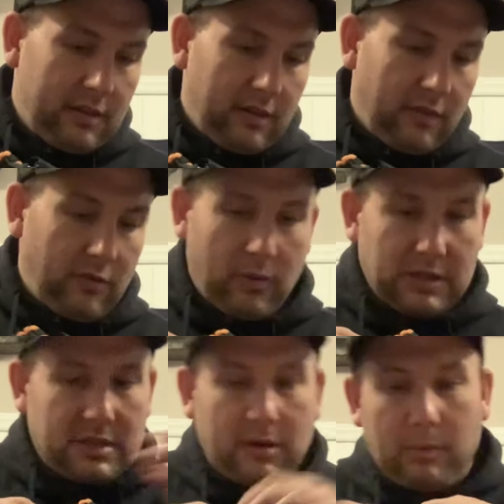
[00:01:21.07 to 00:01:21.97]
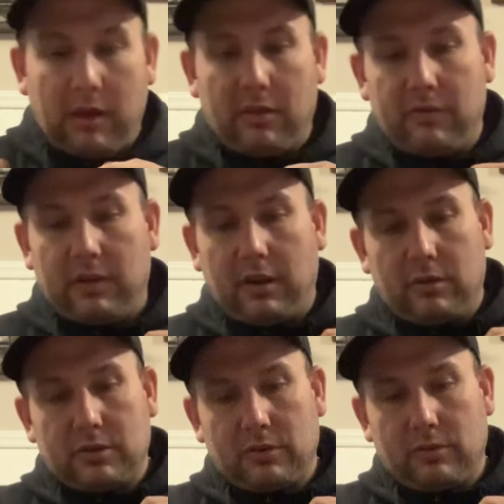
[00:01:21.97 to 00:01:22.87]
If you watch any of my other
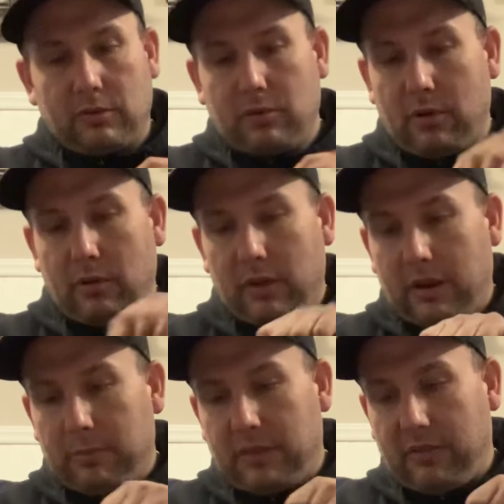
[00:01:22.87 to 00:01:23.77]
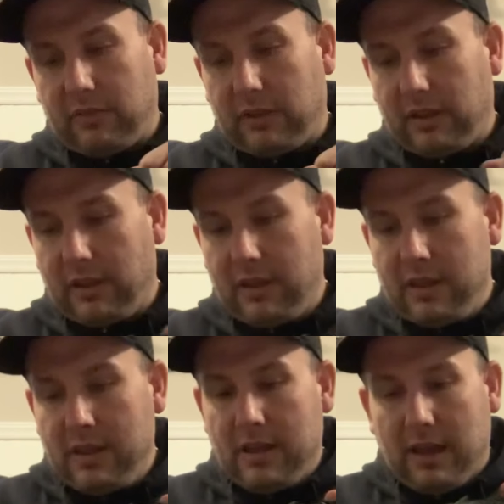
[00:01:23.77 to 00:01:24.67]
videos, you, you know that I'm definitely,
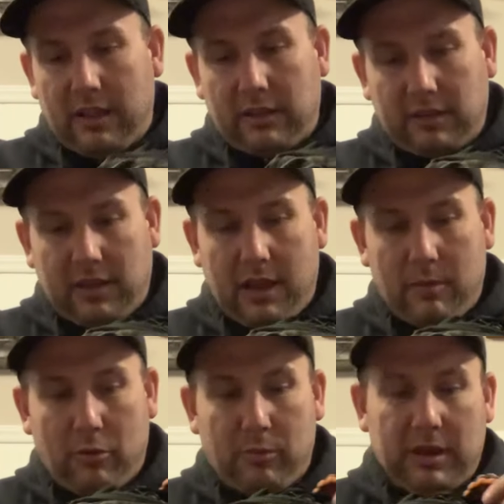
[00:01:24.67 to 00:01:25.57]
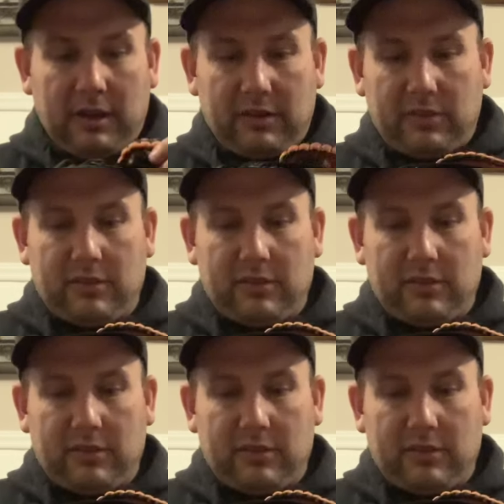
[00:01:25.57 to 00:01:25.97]
I like the camo bags.